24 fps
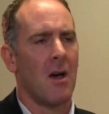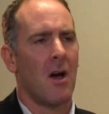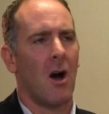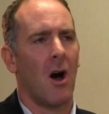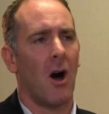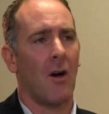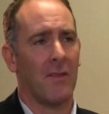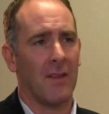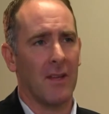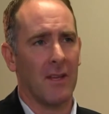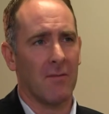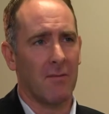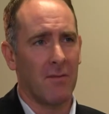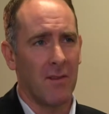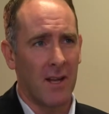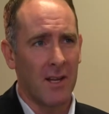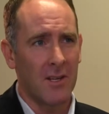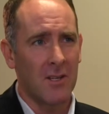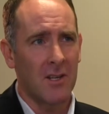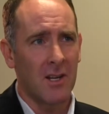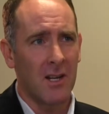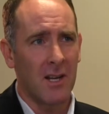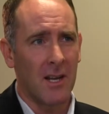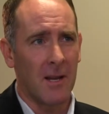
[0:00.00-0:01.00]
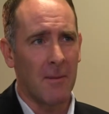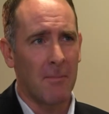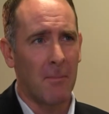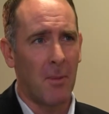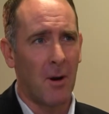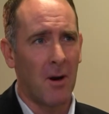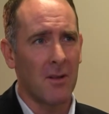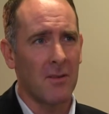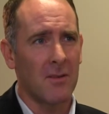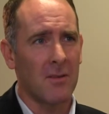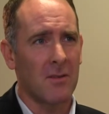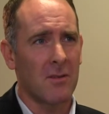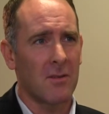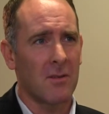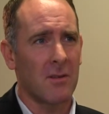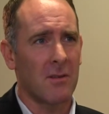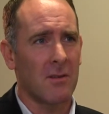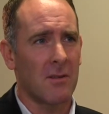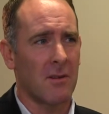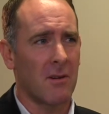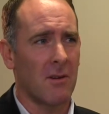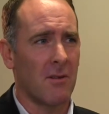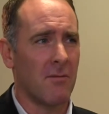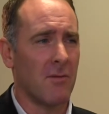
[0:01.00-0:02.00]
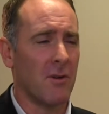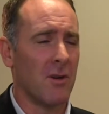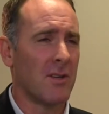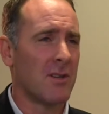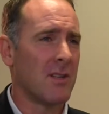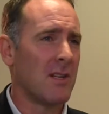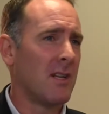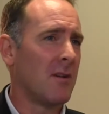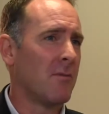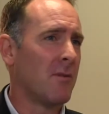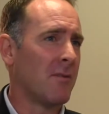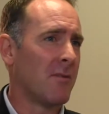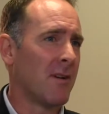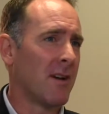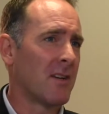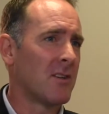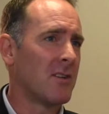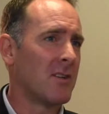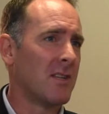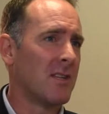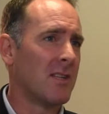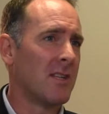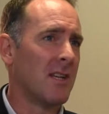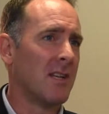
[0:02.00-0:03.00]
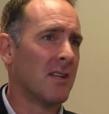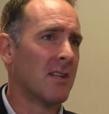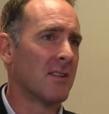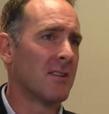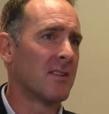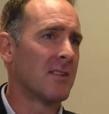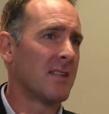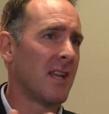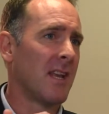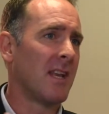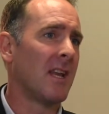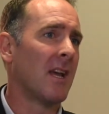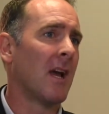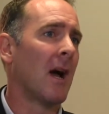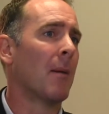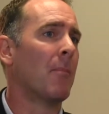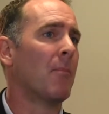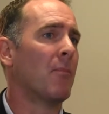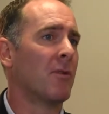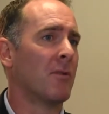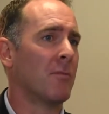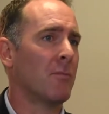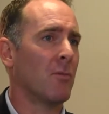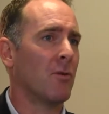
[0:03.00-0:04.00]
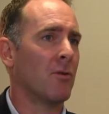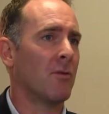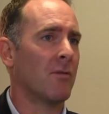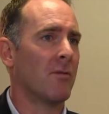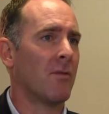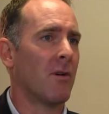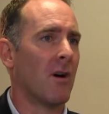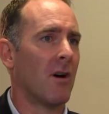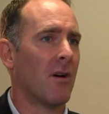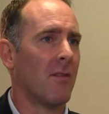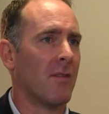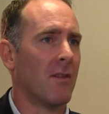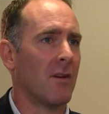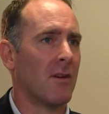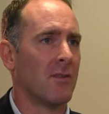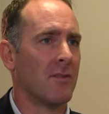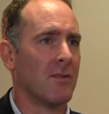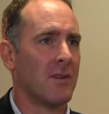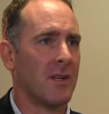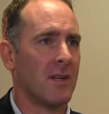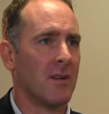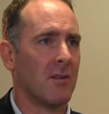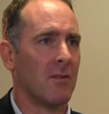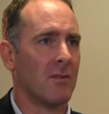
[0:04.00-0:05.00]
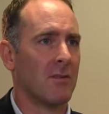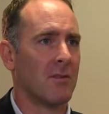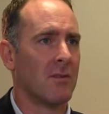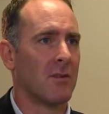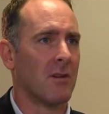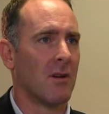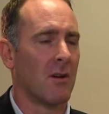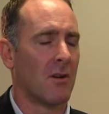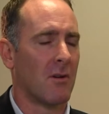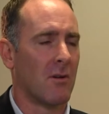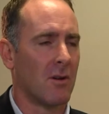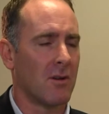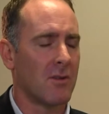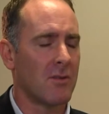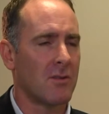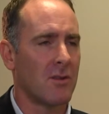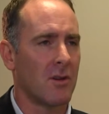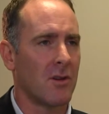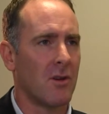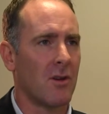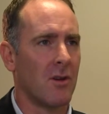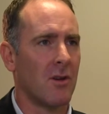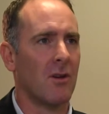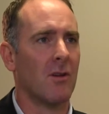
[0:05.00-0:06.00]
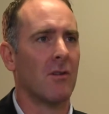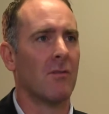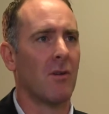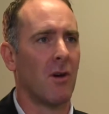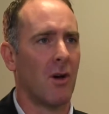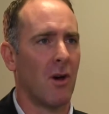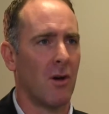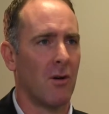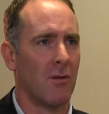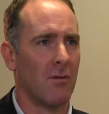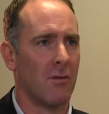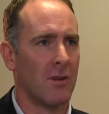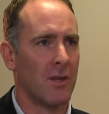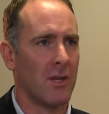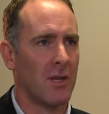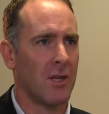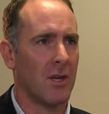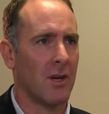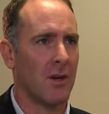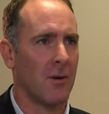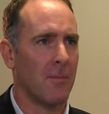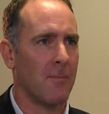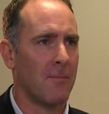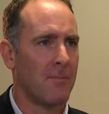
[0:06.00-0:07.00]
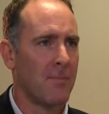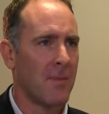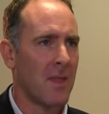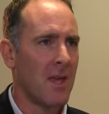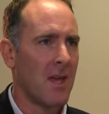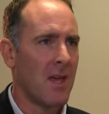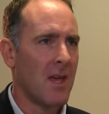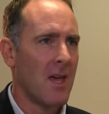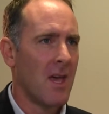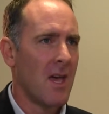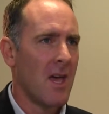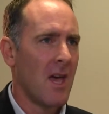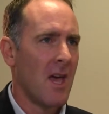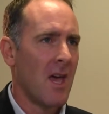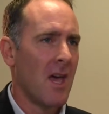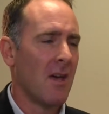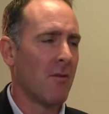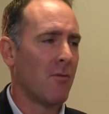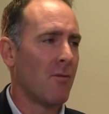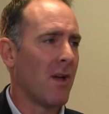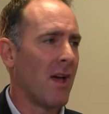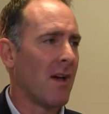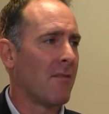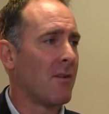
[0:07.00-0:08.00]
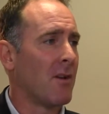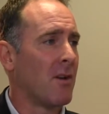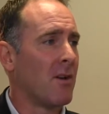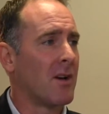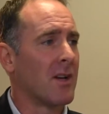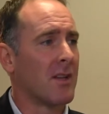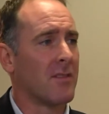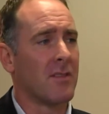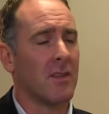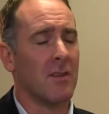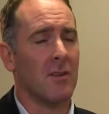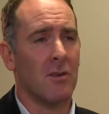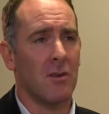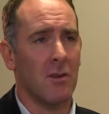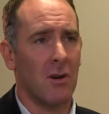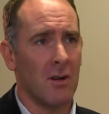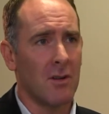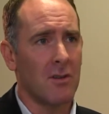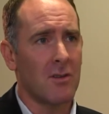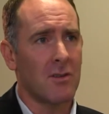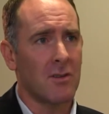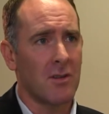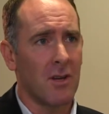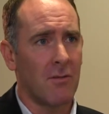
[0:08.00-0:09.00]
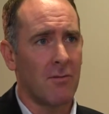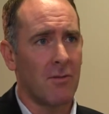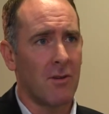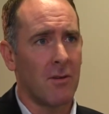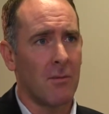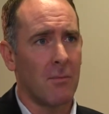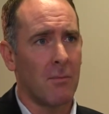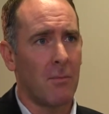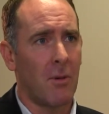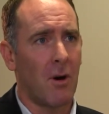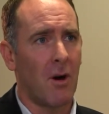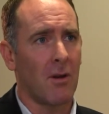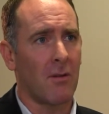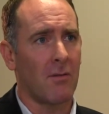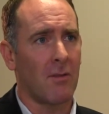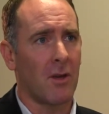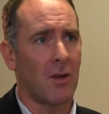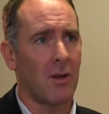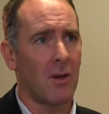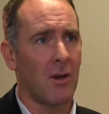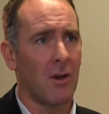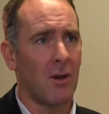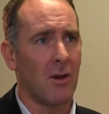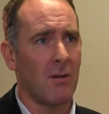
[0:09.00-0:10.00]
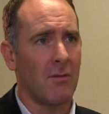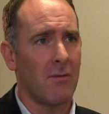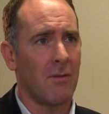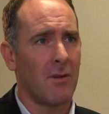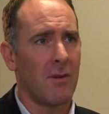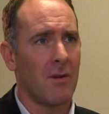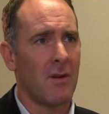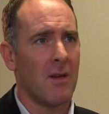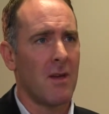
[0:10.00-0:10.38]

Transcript: On the inflation-linked bonds, conversely, we've actually seen a steady upward move on those yields across the curve over the year. If we have a look at the non-sovereign part of the curve,